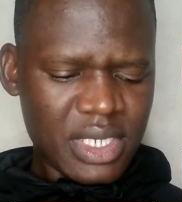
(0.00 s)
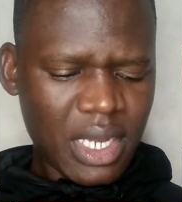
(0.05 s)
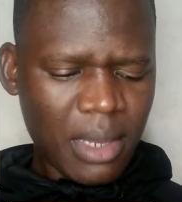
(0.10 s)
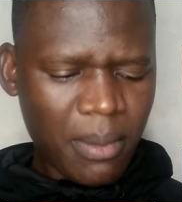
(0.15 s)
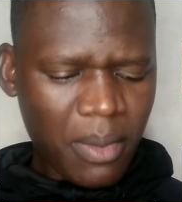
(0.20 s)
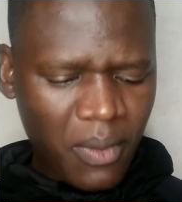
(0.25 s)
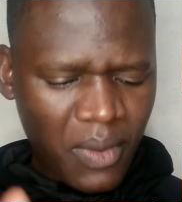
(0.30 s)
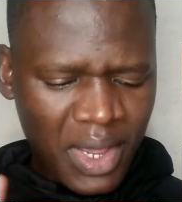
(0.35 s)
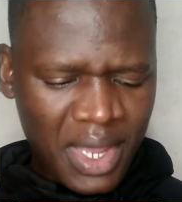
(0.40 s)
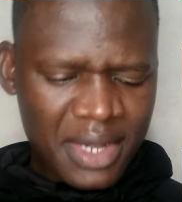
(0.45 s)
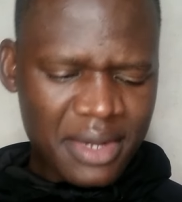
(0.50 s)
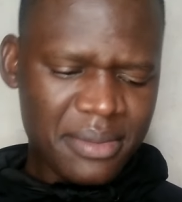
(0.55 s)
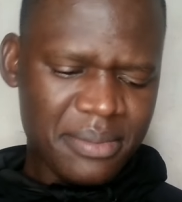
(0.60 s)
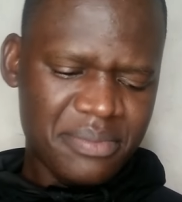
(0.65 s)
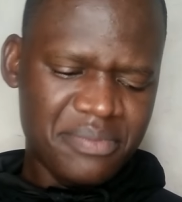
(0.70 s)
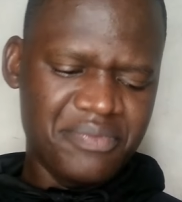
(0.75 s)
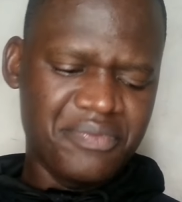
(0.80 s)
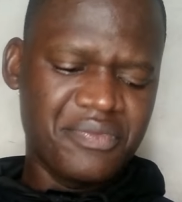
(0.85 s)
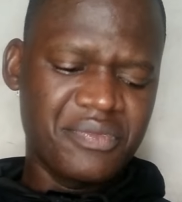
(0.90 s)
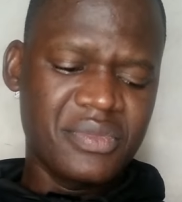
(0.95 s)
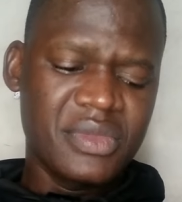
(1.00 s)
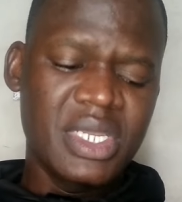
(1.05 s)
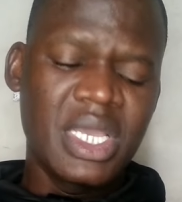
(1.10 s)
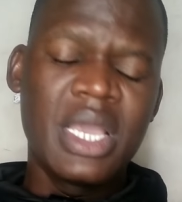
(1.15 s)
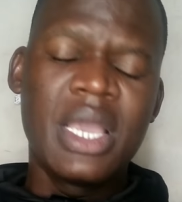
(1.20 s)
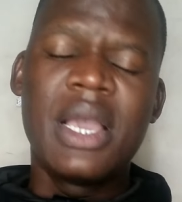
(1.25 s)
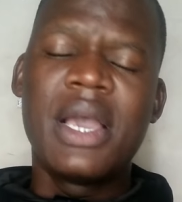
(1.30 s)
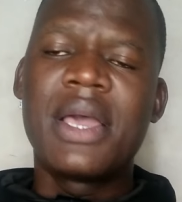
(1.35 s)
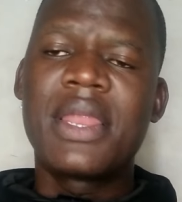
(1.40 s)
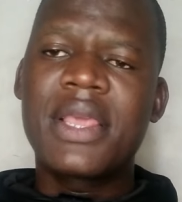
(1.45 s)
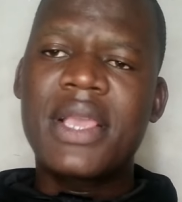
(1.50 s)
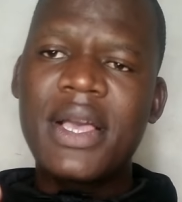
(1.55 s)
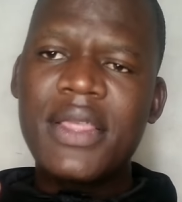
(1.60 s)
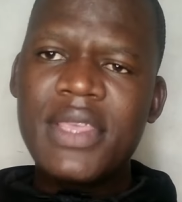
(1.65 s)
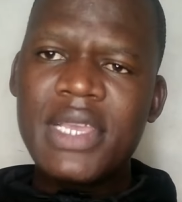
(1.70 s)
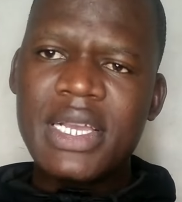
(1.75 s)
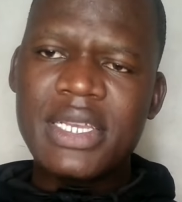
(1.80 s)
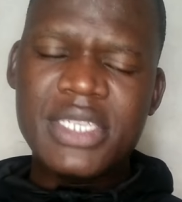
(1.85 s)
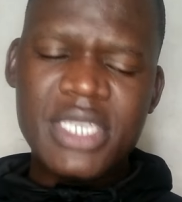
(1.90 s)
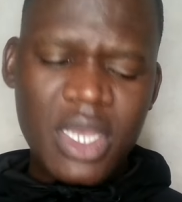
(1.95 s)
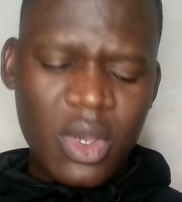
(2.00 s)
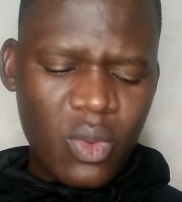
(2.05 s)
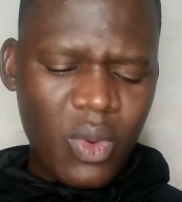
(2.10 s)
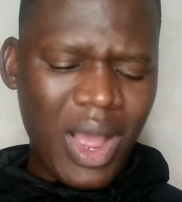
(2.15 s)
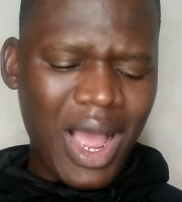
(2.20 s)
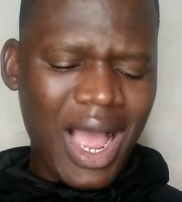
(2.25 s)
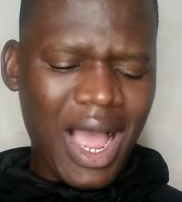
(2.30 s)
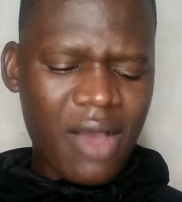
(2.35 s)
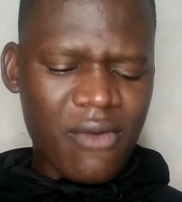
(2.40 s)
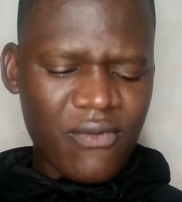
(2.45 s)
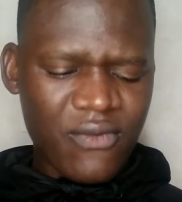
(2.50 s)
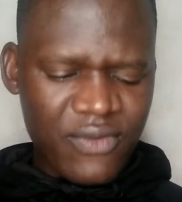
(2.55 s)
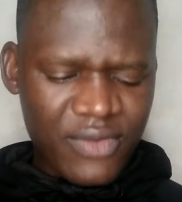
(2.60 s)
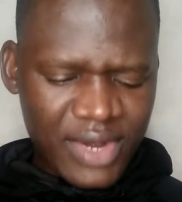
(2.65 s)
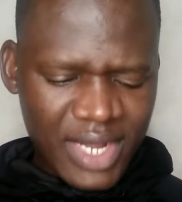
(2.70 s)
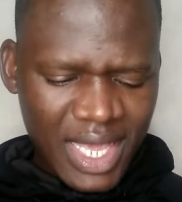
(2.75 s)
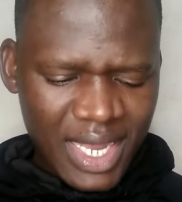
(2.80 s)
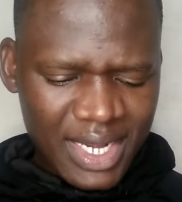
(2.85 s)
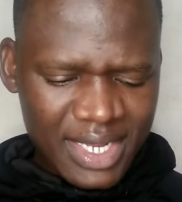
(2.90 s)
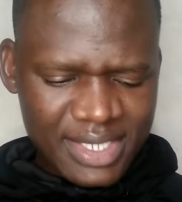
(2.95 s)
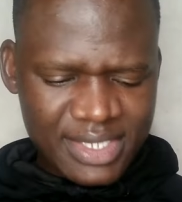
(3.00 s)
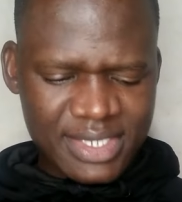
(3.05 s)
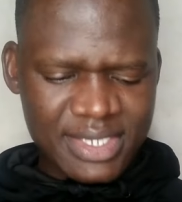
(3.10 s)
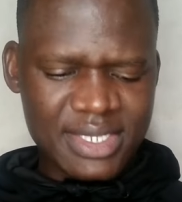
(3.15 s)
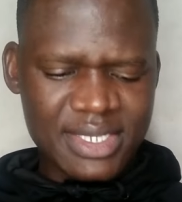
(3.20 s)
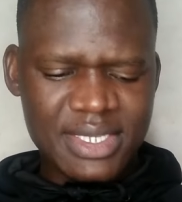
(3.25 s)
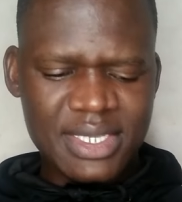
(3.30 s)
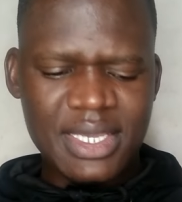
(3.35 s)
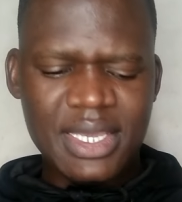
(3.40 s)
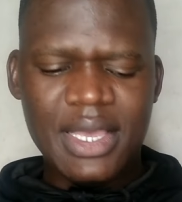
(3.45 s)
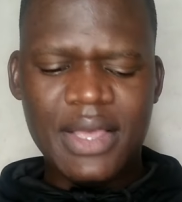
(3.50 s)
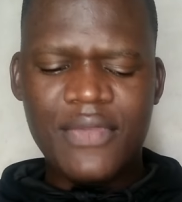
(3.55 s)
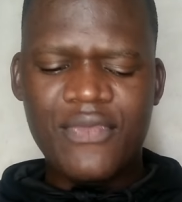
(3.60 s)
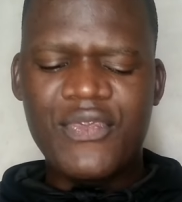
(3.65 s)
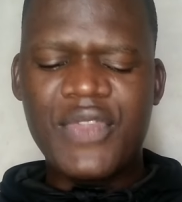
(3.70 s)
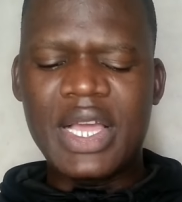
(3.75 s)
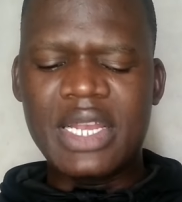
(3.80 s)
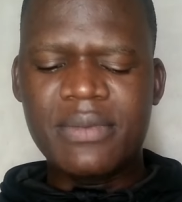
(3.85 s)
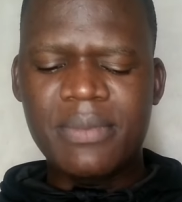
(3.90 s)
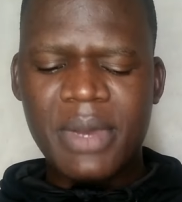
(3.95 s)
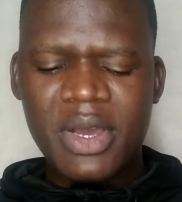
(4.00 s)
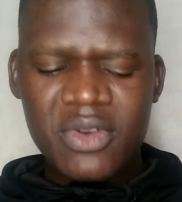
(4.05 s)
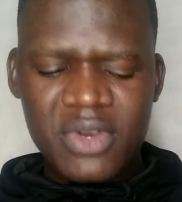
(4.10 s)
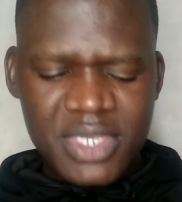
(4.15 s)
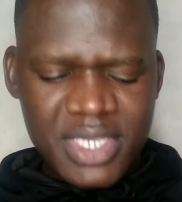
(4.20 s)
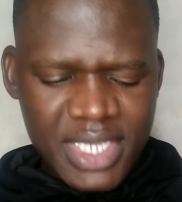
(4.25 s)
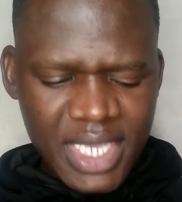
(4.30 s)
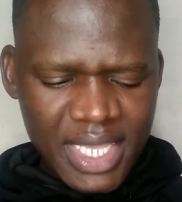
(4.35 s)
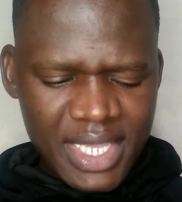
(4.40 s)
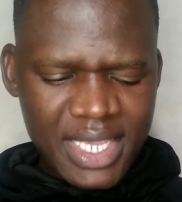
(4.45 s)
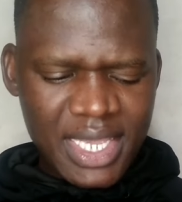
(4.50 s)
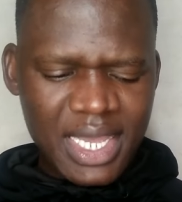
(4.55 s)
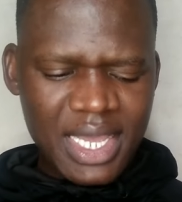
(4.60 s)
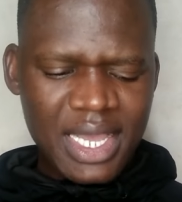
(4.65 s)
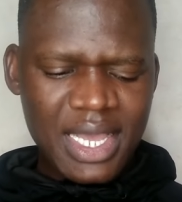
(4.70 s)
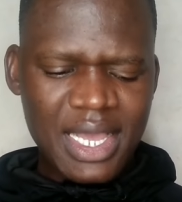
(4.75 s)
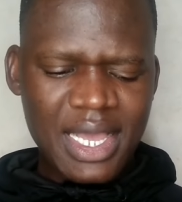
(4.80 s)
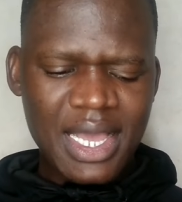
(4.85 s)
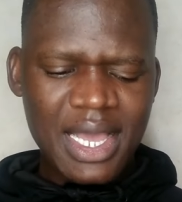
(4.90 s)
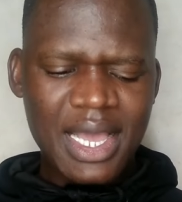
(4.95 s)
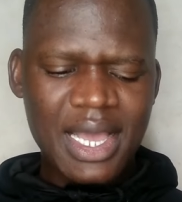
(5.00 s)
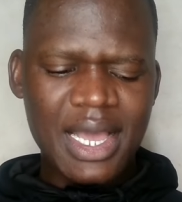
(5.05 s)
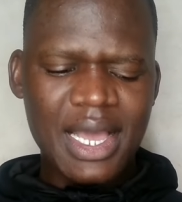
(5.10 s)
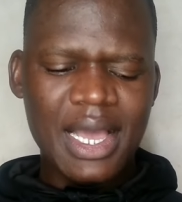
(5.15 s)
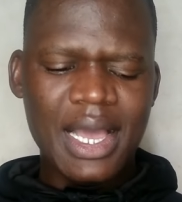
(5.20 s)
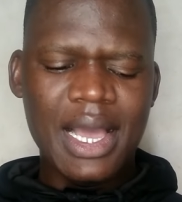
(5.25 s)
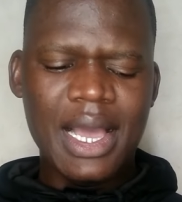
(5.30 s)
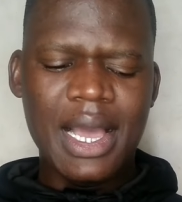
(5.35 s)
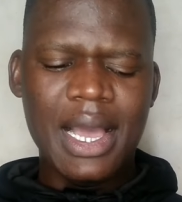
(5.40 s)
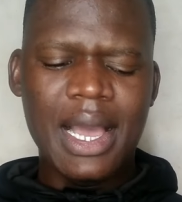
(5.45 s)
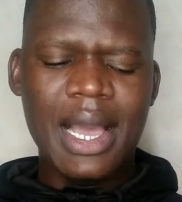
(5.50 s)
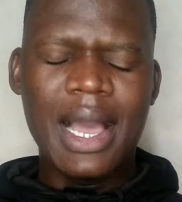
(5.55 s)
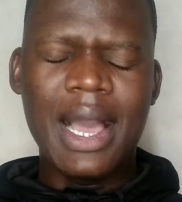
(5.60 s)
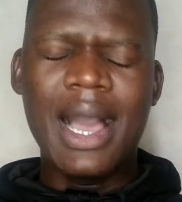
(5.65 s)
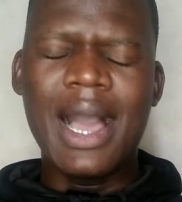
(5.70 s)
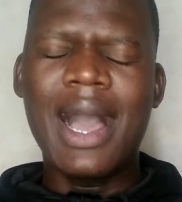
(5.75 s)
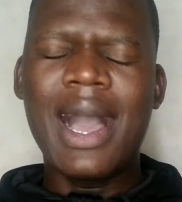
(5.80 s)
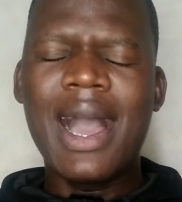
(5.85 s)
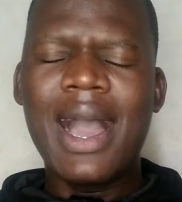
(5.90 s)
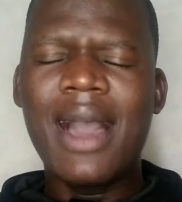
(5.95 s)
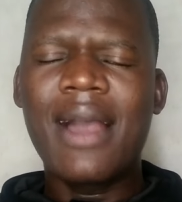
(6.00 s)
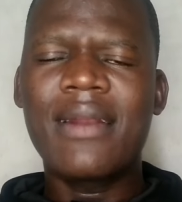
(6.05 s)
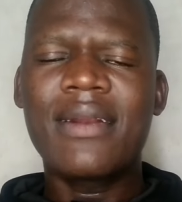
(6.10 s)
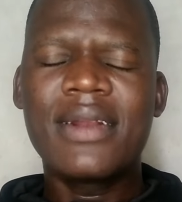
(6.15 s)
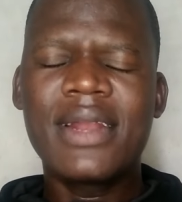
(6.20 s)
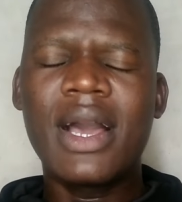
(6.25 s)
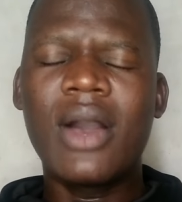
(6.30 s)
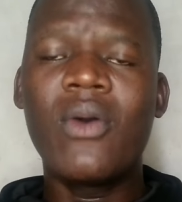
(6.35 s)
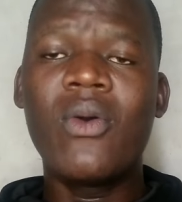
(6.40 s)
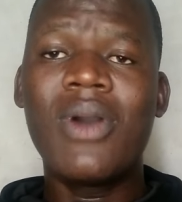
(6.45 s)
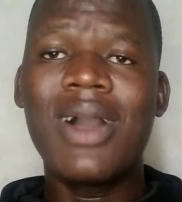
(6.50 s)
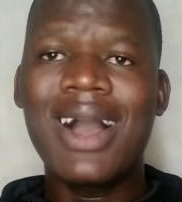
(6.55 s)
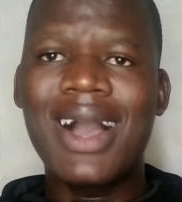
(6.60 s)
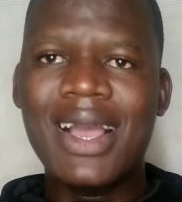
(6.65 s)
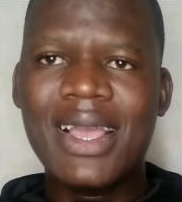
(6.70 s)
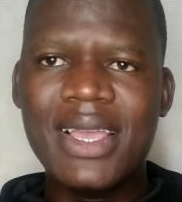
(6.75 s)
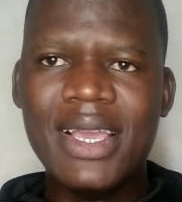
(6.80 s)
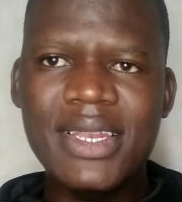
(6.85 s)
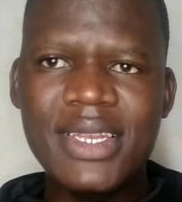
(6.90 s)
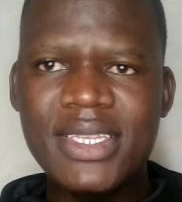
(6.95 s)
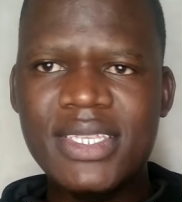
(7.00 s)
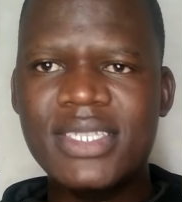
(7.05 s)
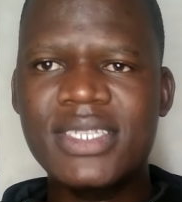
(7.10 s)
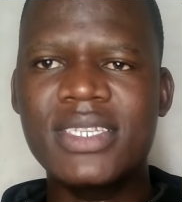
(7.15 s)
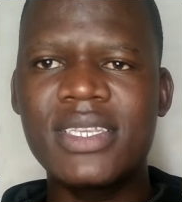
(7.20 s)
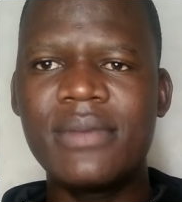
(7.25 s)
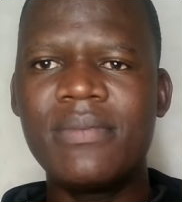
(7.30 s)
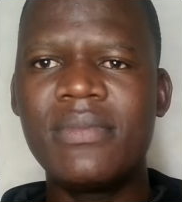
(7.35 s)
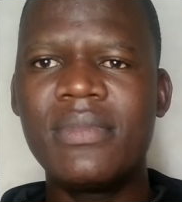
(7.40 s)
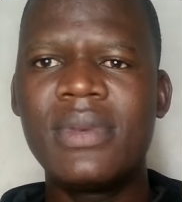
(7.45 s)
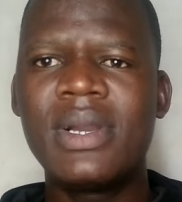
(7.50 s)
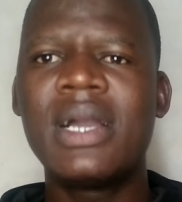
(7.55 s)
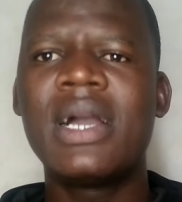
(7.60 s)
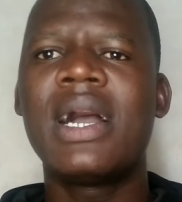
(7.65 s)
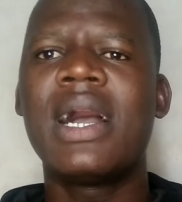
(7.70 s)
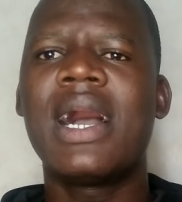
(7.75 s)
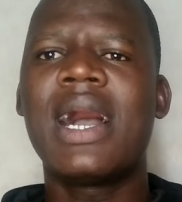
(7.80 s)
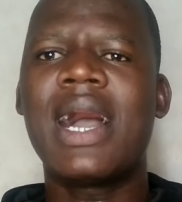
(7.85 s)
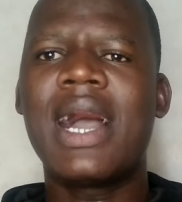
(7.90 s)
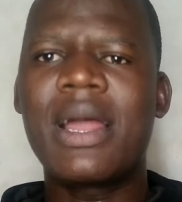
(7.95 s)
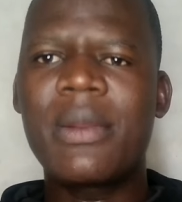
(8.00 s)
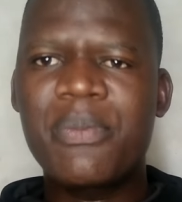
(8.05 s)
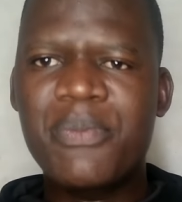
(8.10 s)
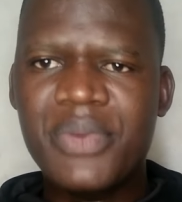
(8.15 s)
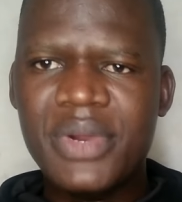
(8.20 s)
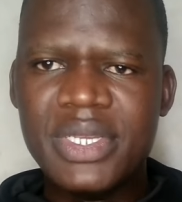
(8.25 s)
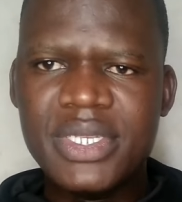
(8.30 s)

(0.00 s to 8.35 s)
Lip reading: Number one, Rigathi Gachagua have realized that Mount Kenya are now against him and